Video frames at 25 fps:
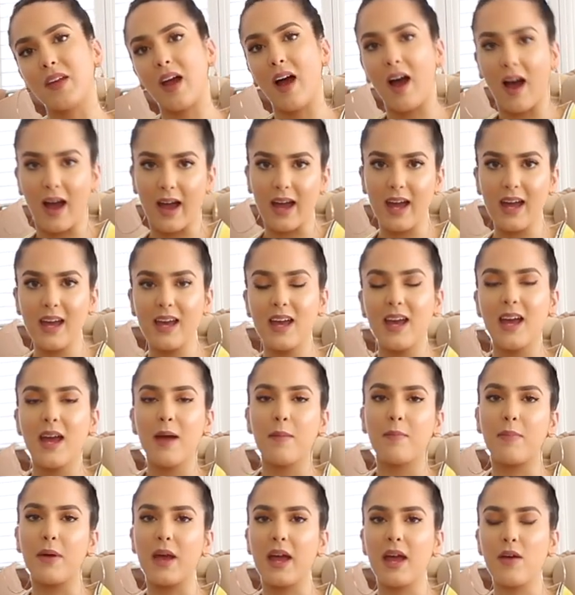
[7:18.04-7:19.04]
hi,
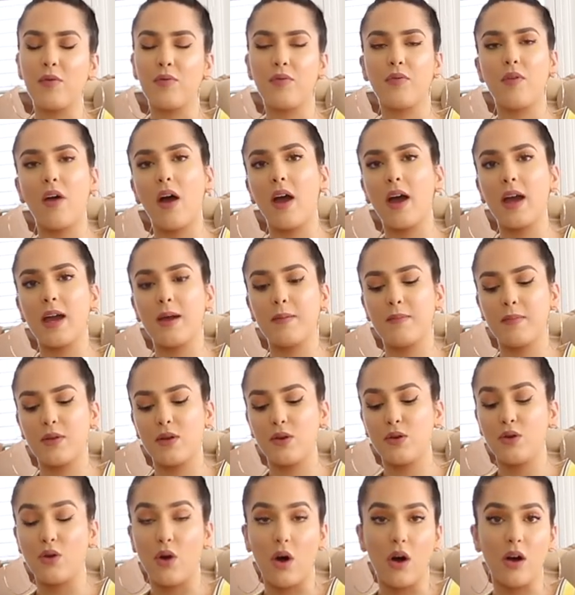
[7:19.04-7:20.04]
but if
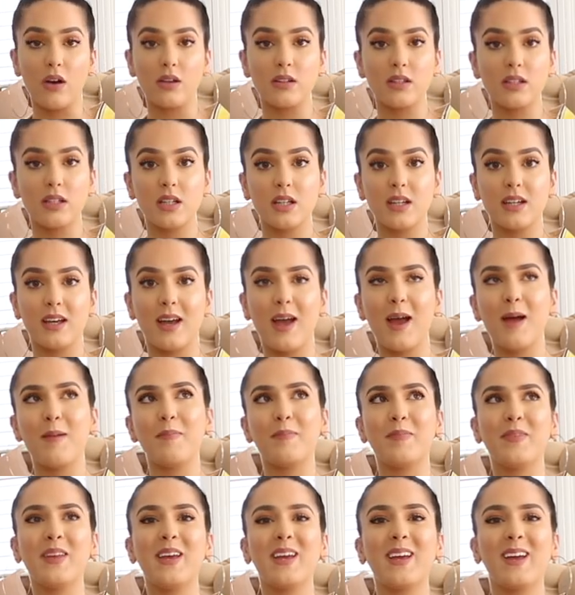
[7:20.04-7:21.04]
I'm not,
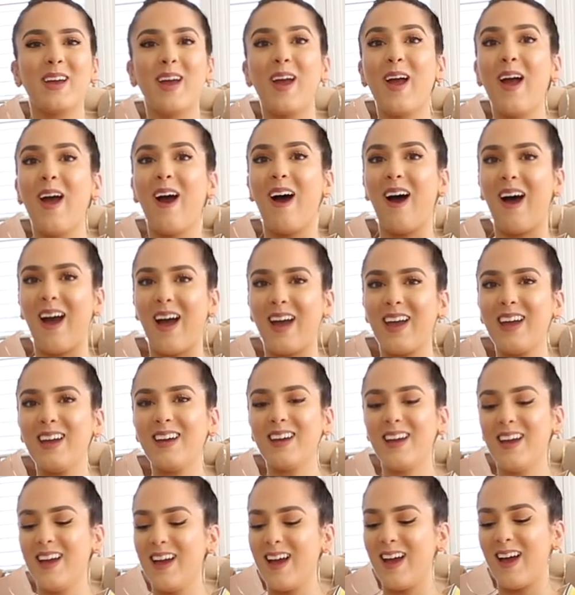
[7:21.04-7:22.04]

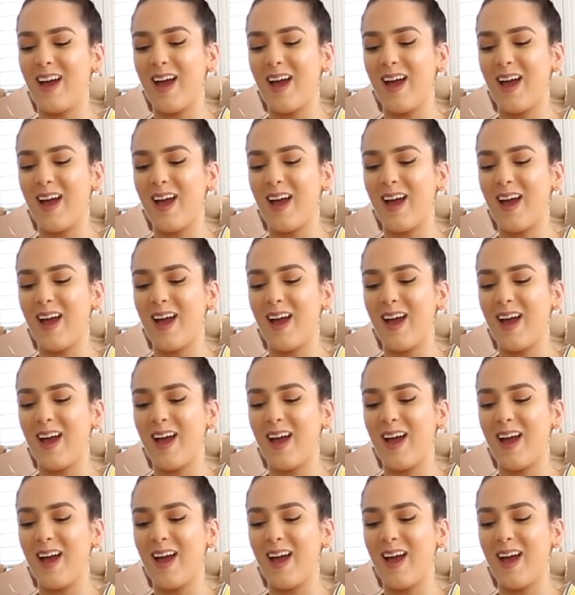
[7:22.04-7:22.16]
hi,